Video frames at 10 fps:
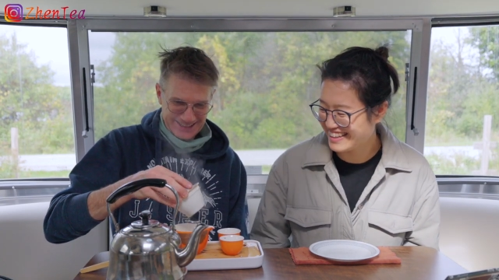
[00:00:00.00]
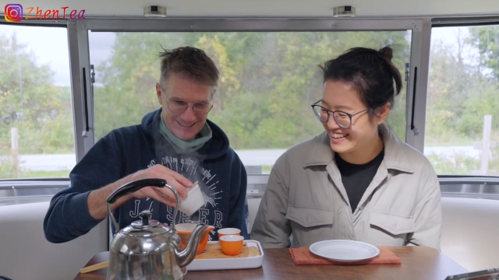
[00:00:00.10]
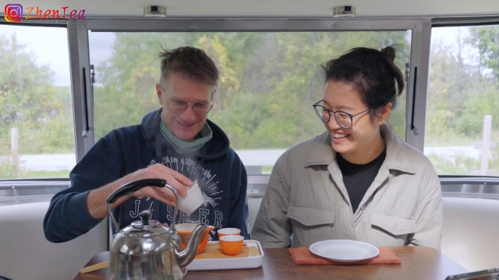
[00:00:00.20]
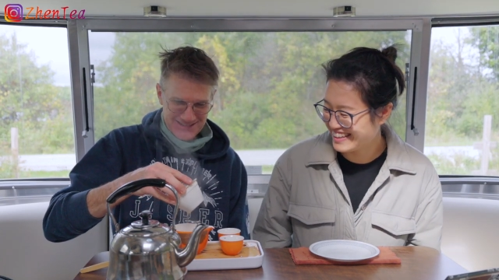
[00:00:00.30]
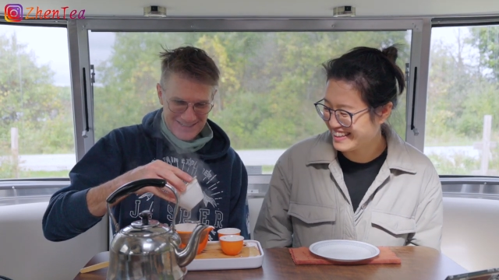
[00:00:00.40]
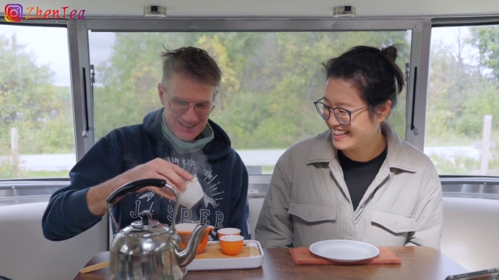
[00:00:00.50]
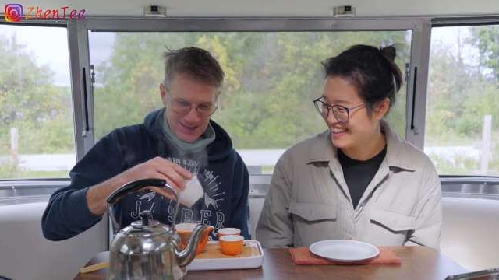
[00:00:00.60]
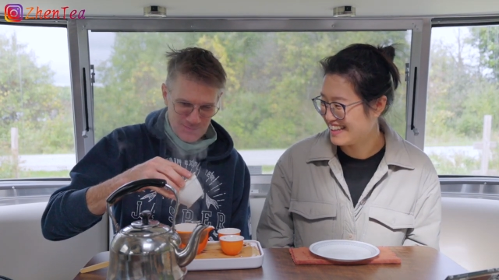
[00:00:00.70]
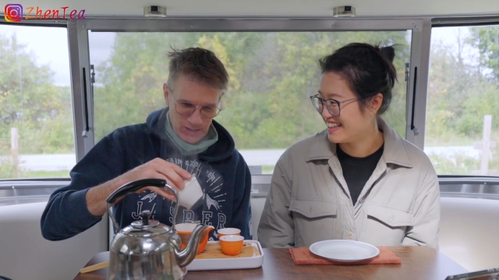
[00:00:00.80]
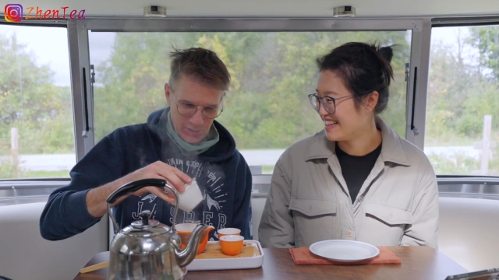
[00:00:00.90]
Speaker 1: Oh, I think
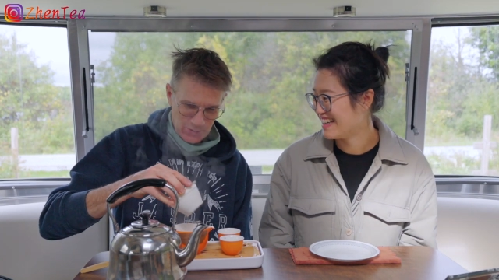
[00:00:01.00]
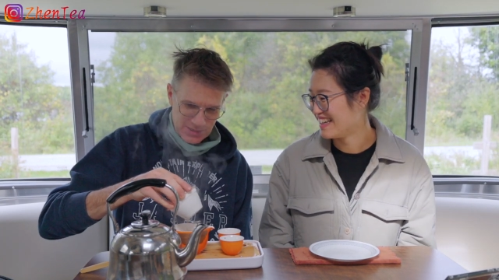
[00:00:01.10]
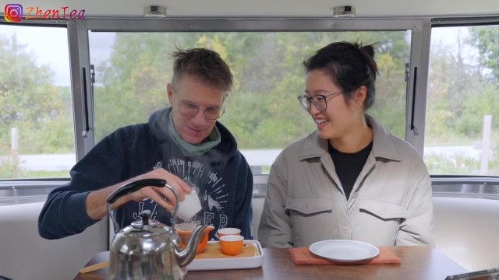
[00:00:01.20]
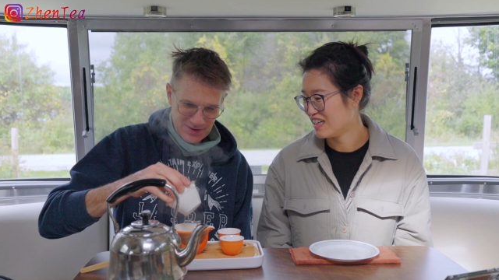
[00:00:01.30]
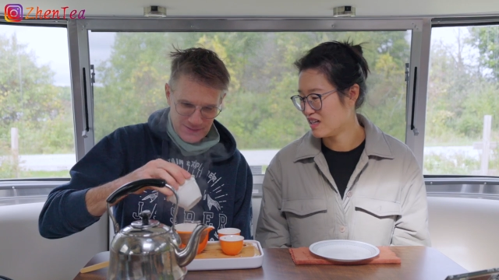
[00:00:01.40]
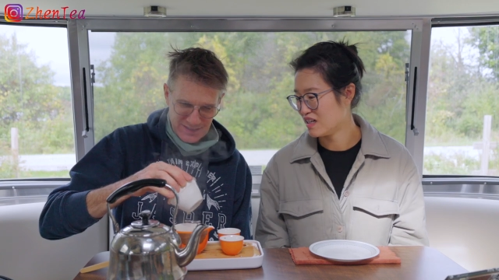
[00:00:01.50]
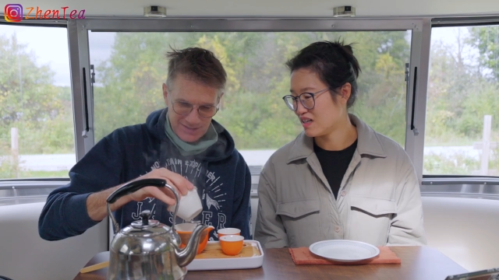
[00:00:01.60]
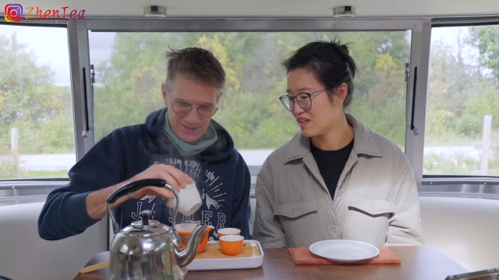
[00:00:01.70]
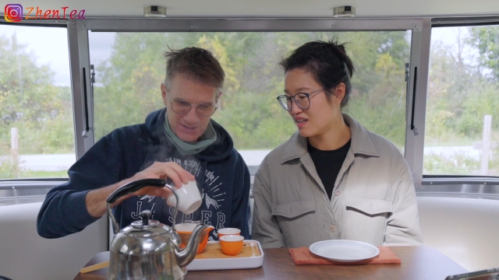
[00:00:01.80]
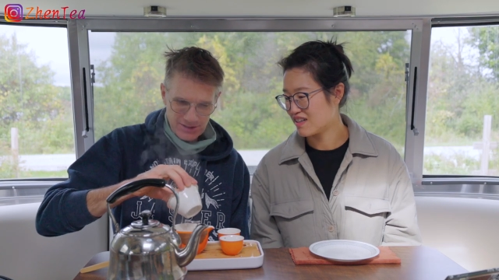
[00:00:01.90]
I'm close. Maybe
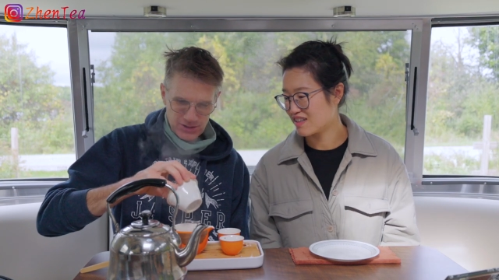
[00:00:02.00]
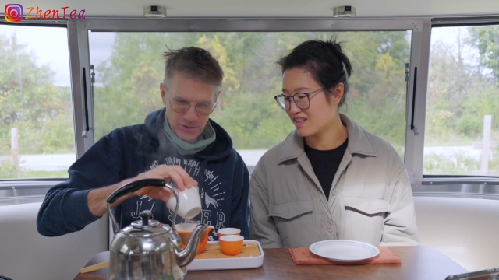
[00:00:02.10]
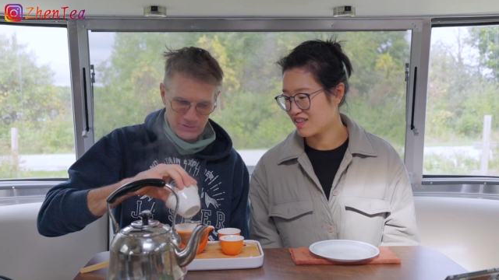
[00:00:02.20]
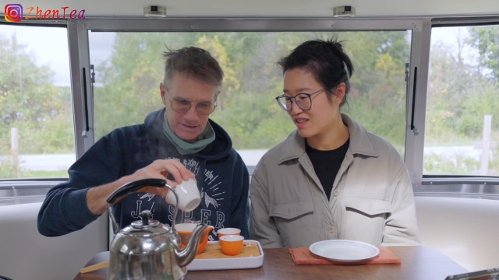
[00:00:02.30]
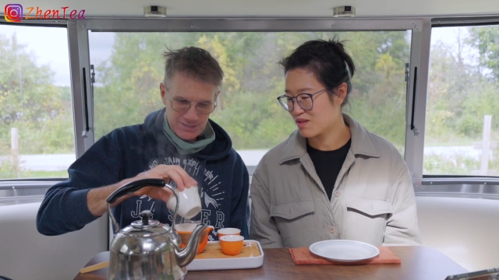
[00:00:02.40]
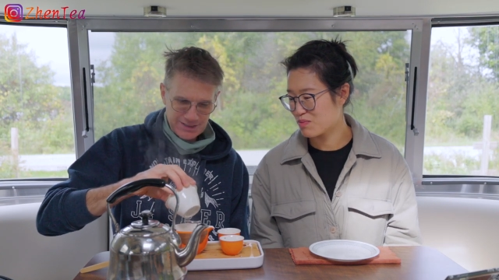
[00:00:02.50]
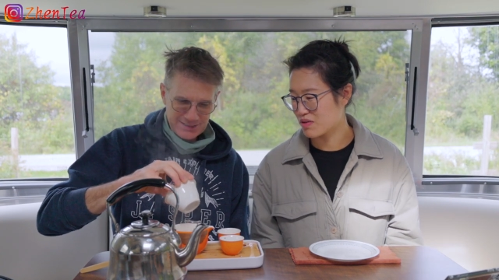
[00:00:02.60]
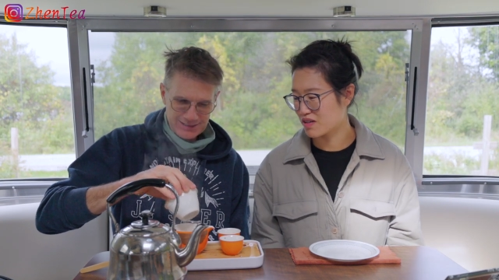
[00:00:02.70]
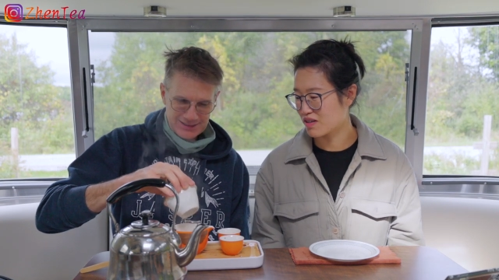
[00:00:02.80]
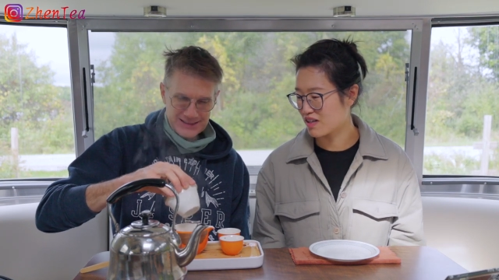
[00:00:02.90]
a little I think over. That's
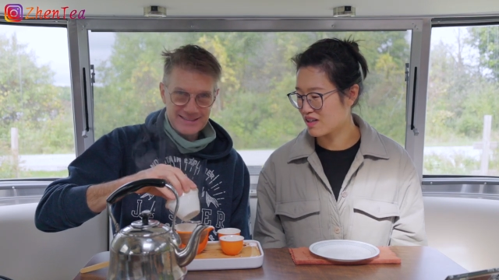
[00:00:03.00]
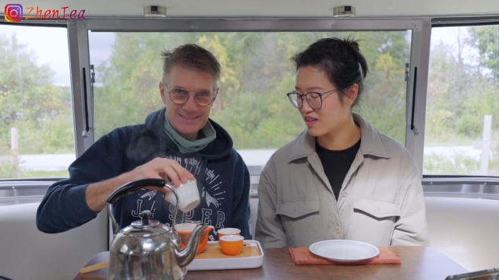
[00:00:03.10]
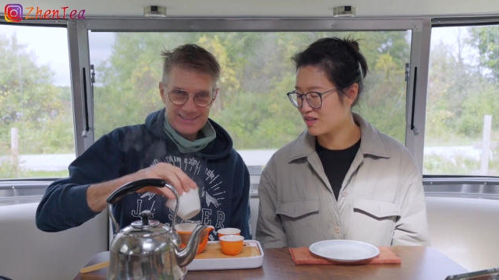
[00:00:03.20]
pretty good.